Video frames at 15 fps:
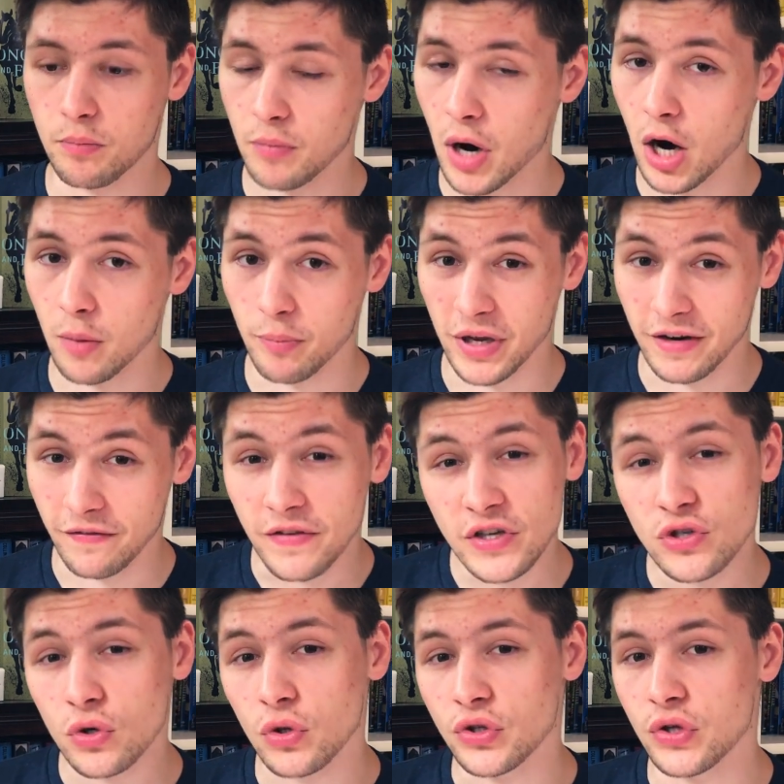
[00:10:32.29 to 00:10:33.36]
are
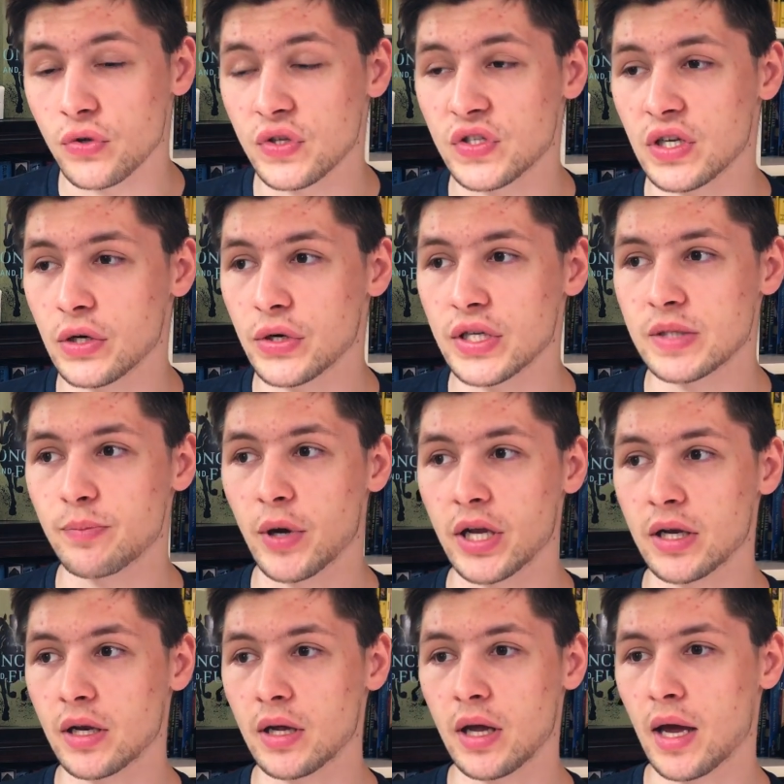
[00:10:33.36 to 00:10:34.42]
beneficial to the series, but
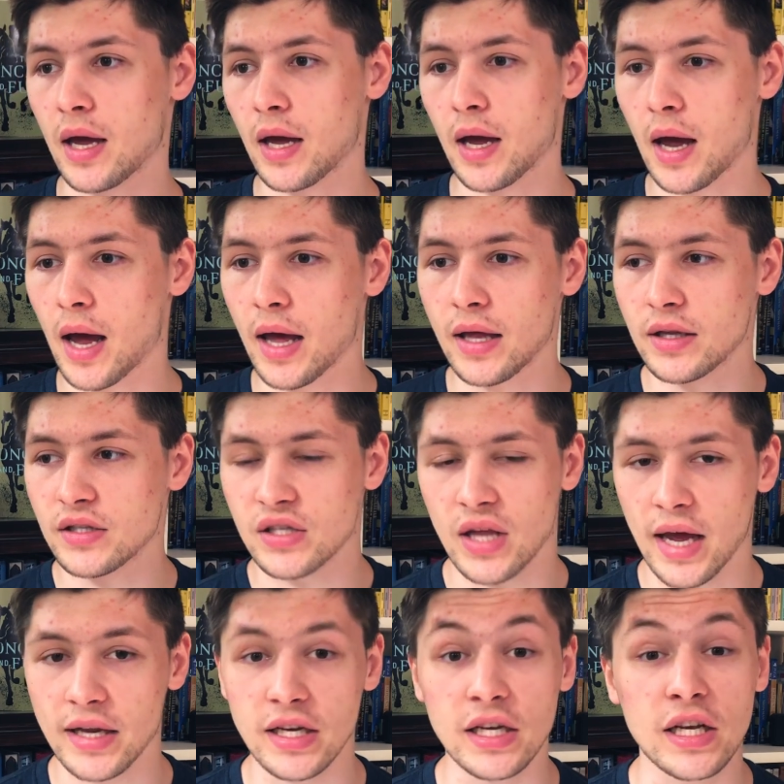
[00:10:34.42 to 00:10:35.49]

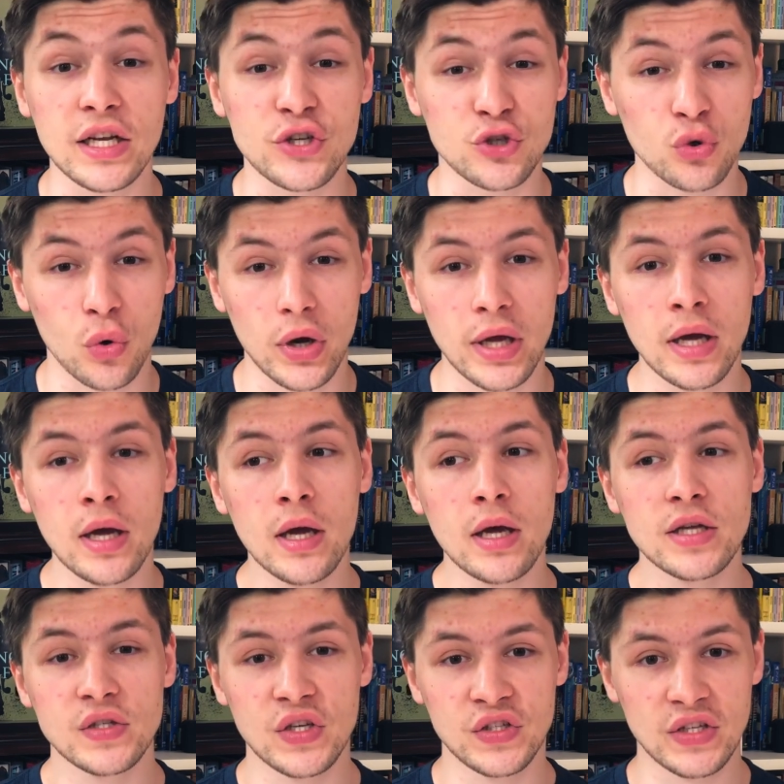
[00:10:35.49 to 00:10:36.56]
I didn't enjoy
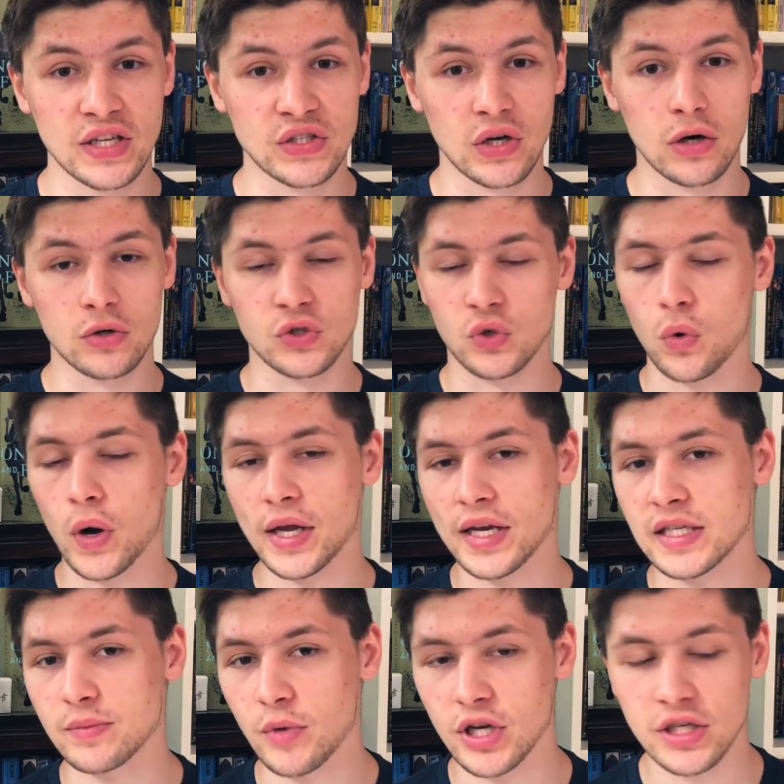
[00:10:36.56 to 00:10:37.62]
Sins and Sorrows quite
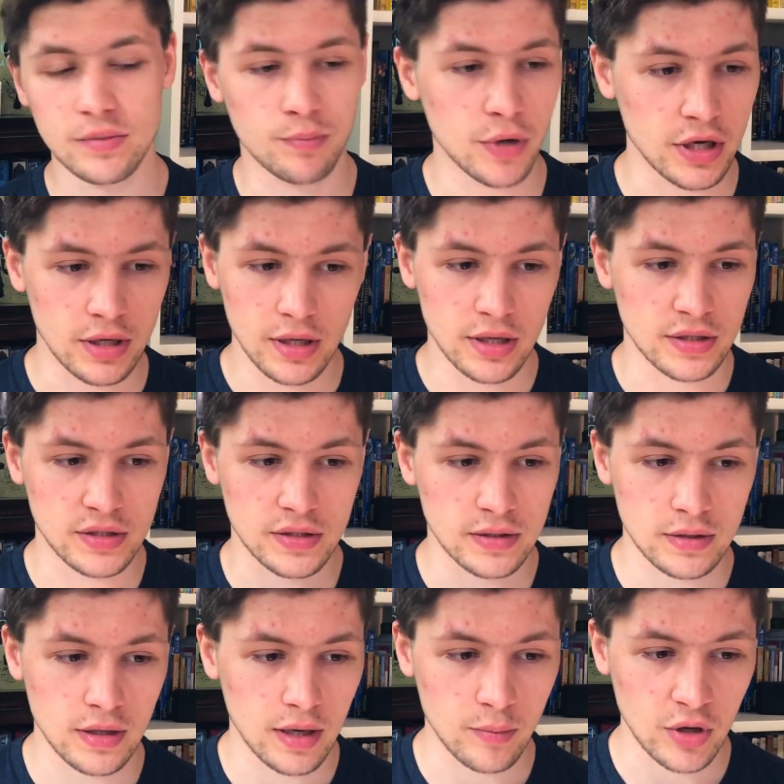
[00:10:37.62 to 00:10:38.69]
as much, but
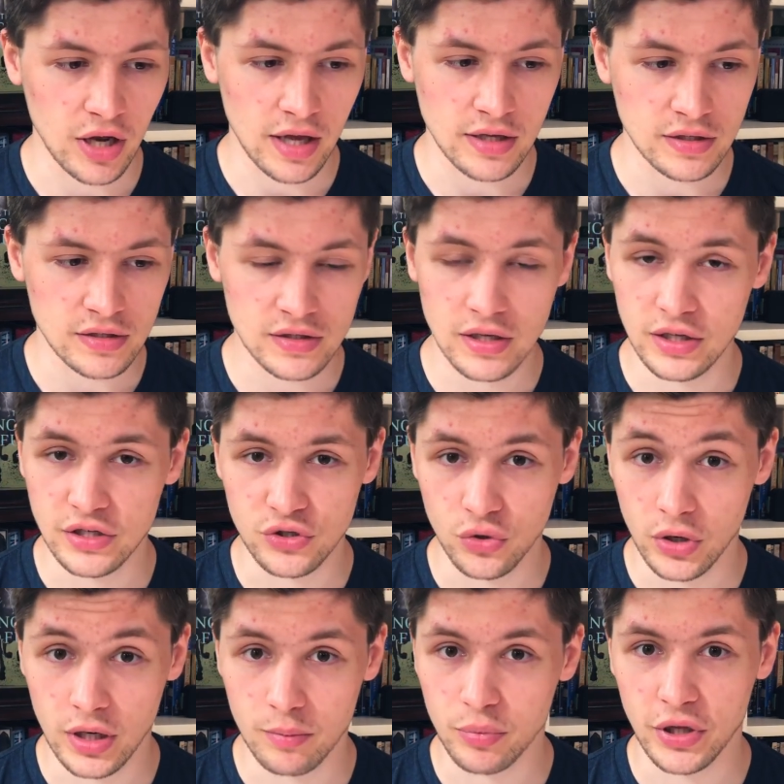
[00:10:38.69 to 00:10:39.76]
I still
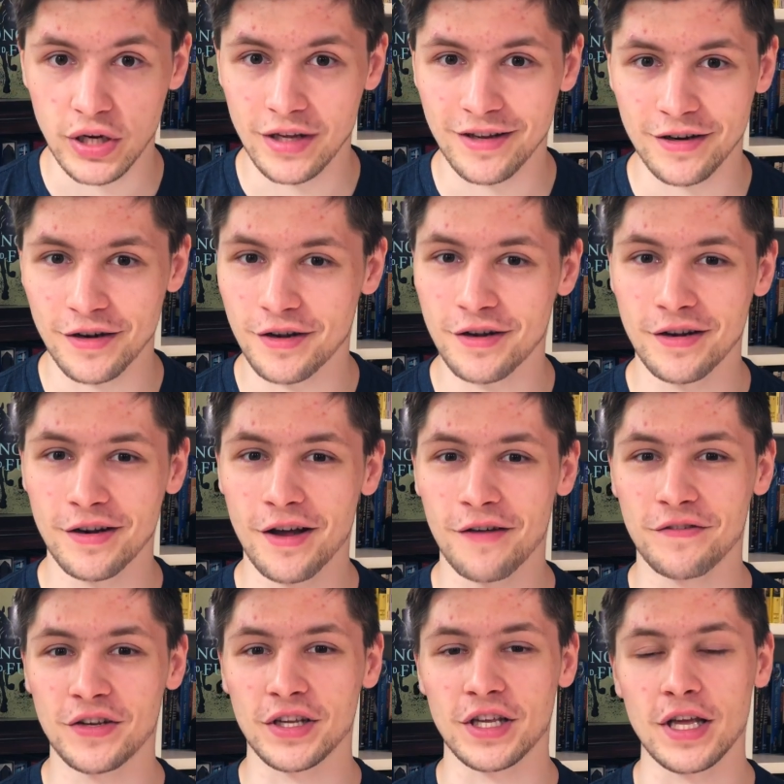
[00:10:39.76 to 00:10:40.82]
enjoyed it plenty
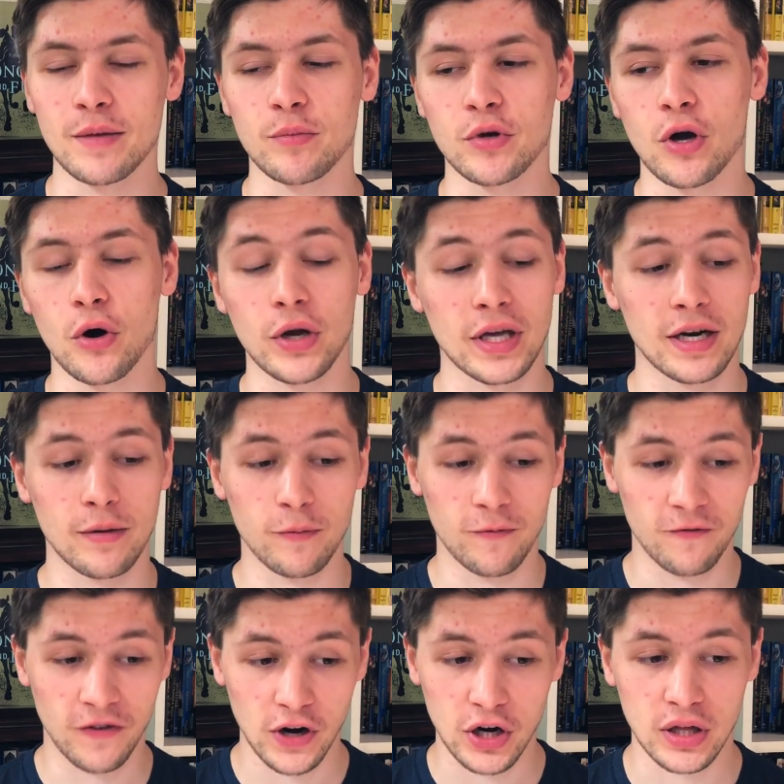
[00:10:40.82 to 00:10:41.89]
enough to keep going, and I'm
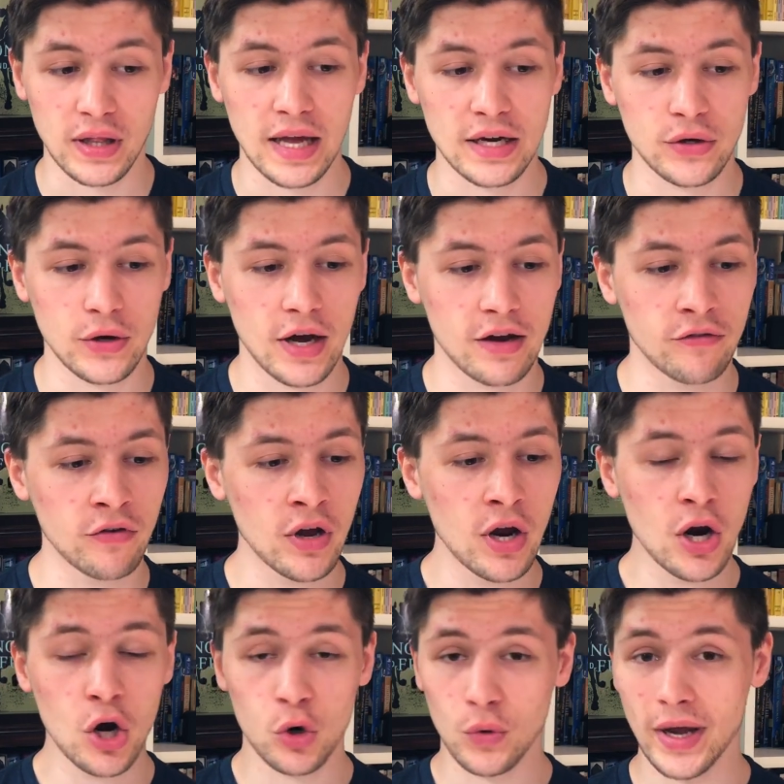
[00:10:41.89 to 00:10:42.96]
very glad to have
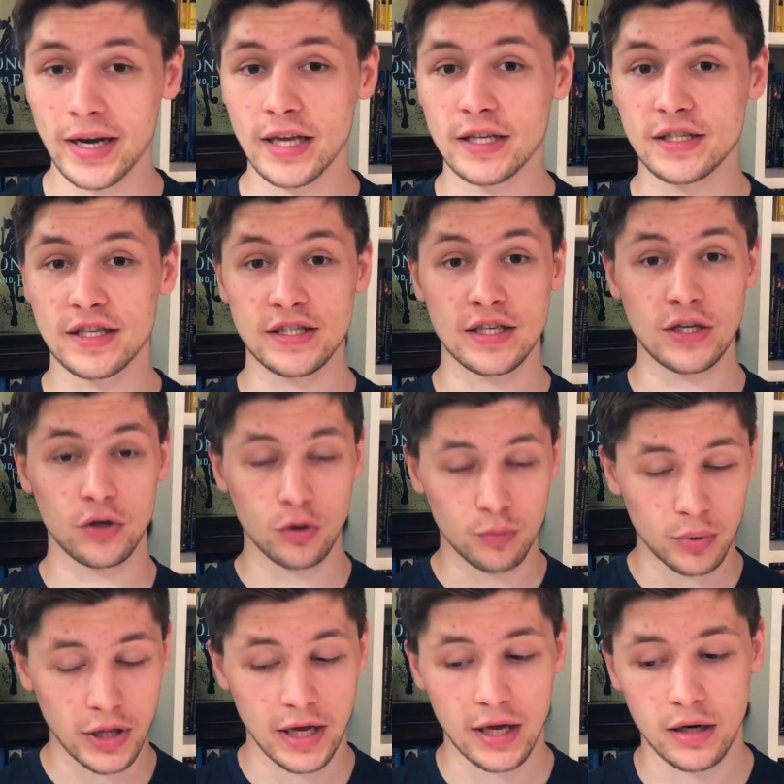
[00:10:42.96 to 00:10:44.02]
read it, since I do
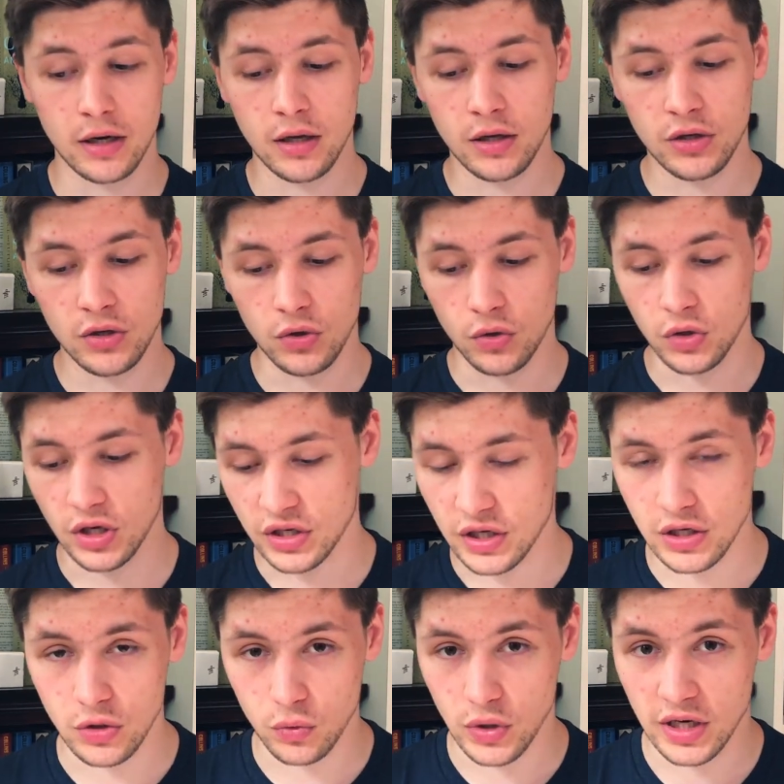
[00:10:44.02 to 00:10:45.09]
plan to
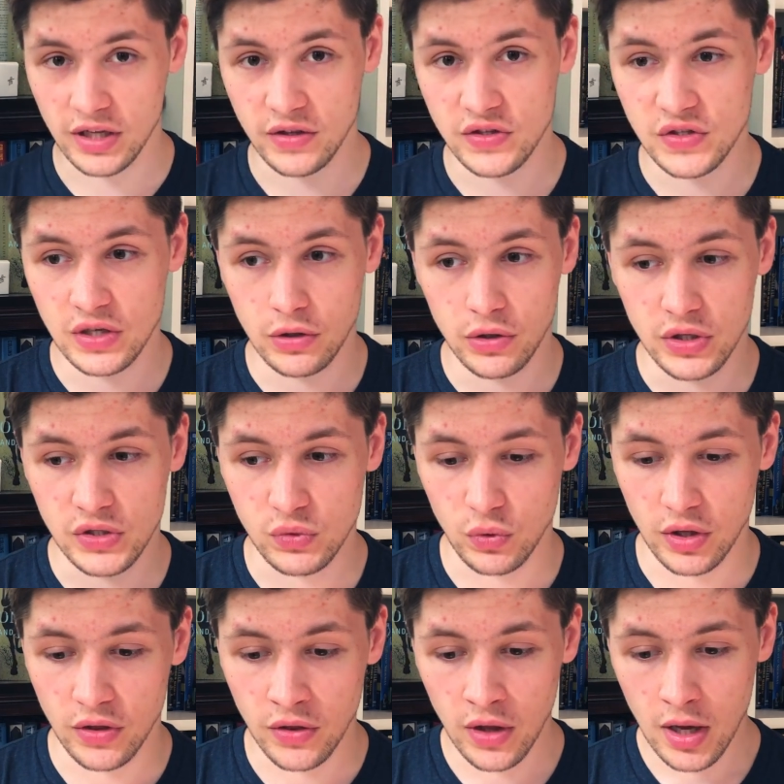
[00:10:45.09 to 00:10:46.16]
continue reading this series
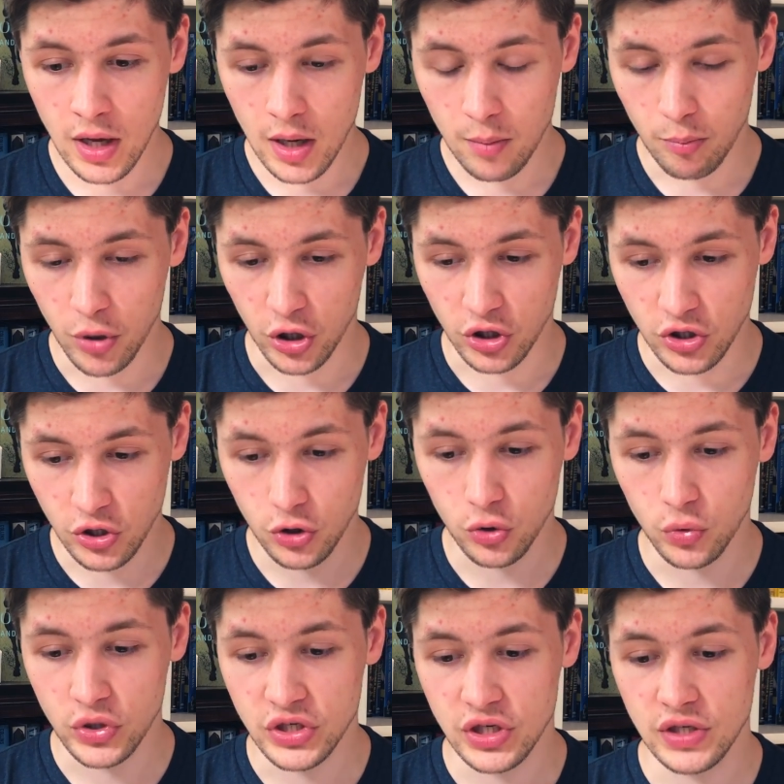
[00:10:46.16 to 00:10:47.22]
with book two,
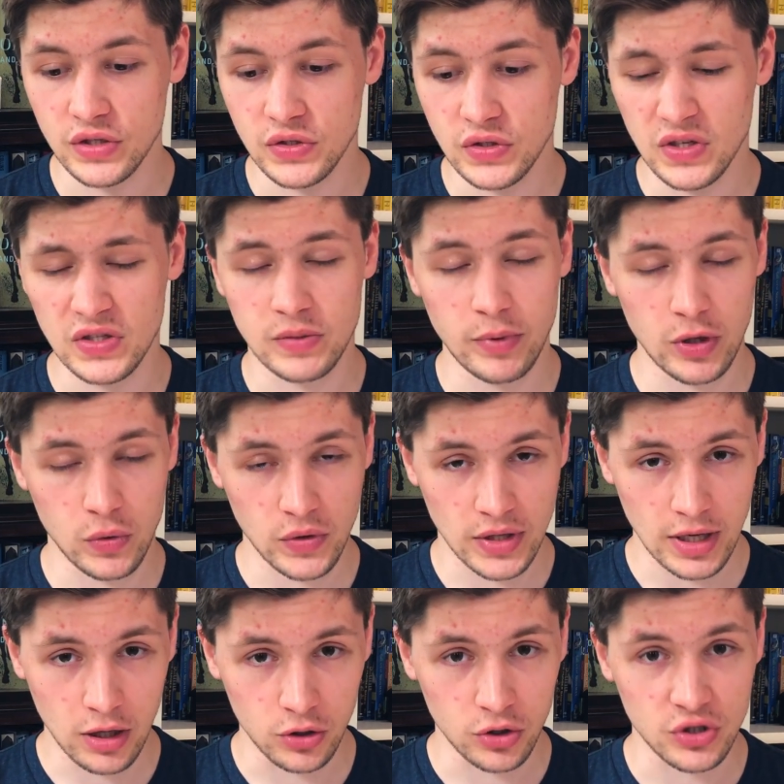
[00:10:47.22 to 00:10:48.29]
which is To Speak with
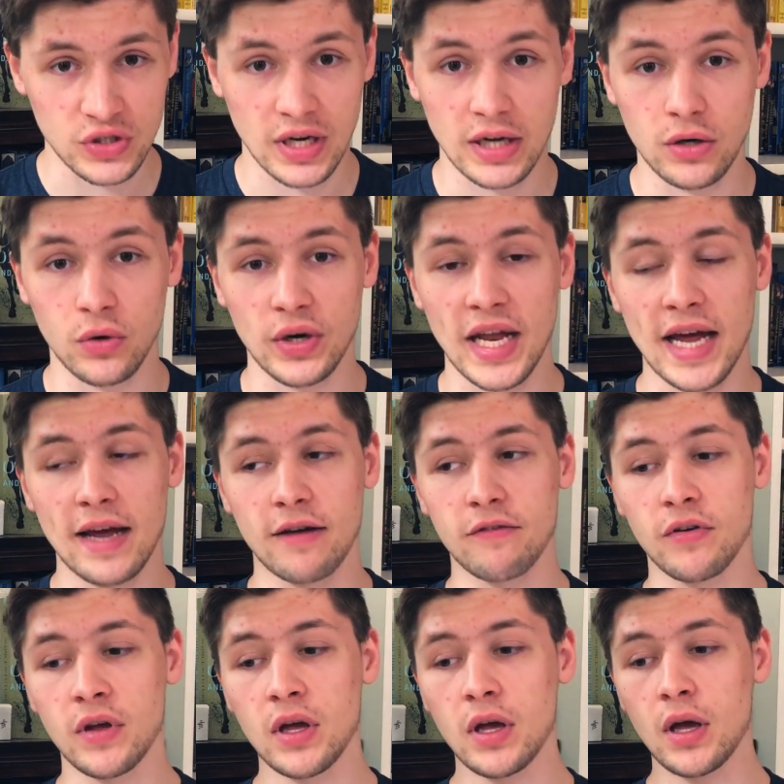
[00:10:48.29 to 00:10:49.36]
Elders, and I don't have
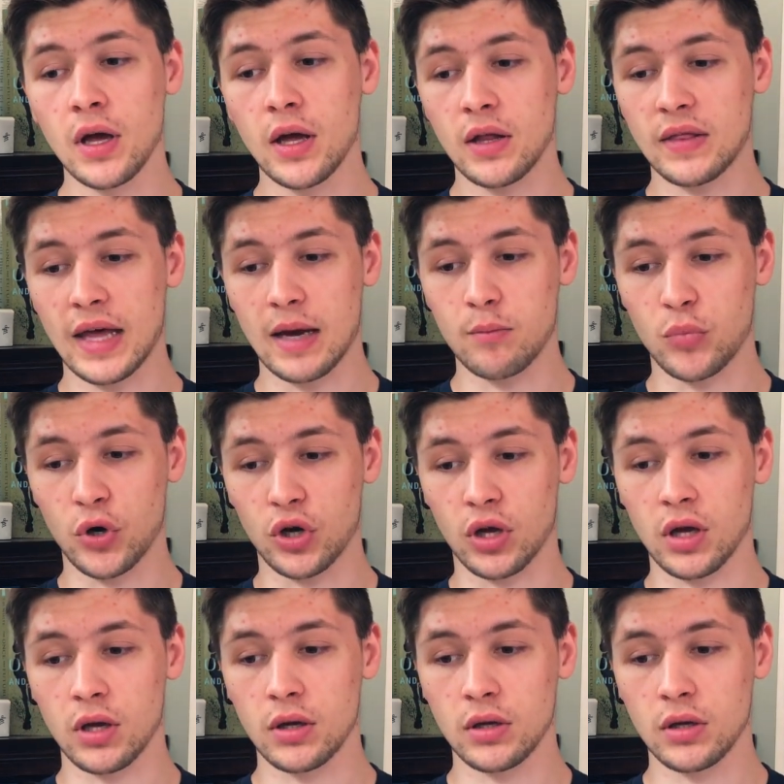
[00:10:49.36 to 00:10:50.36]
that book